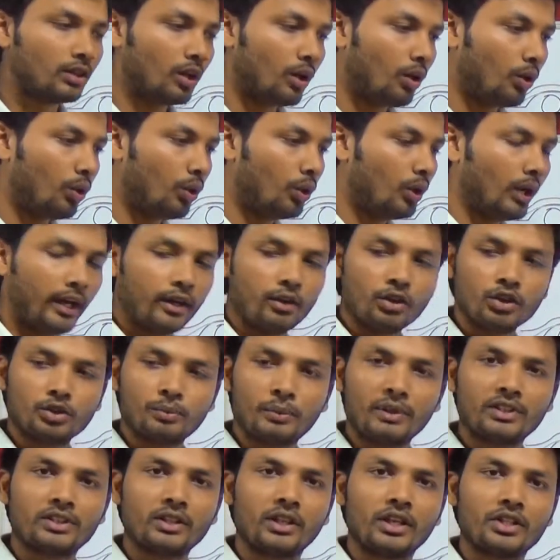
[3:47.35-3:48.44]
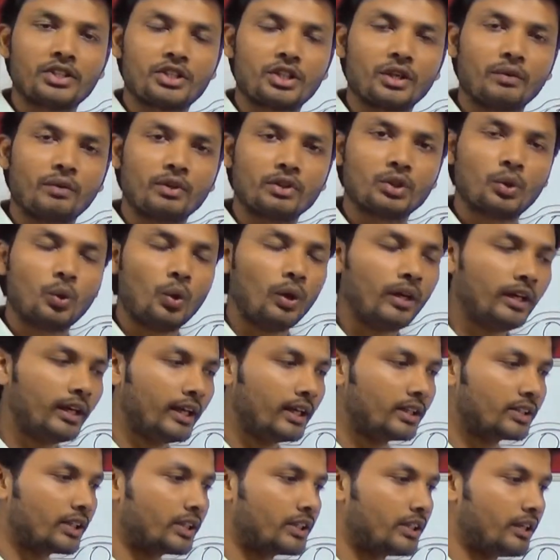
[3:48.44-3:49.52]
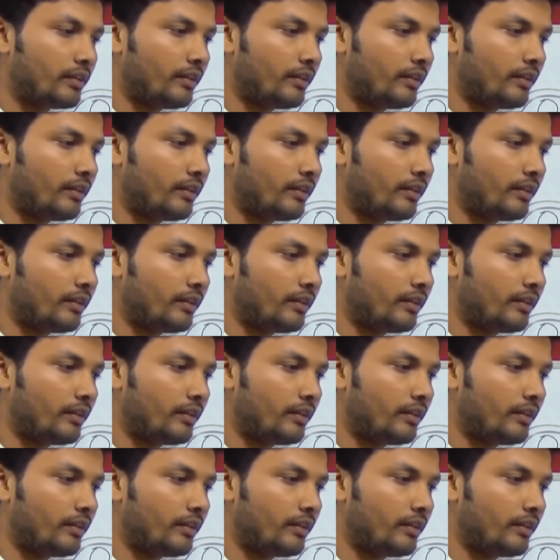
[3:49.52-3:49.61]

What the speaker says: the whole aerospace industry was going in such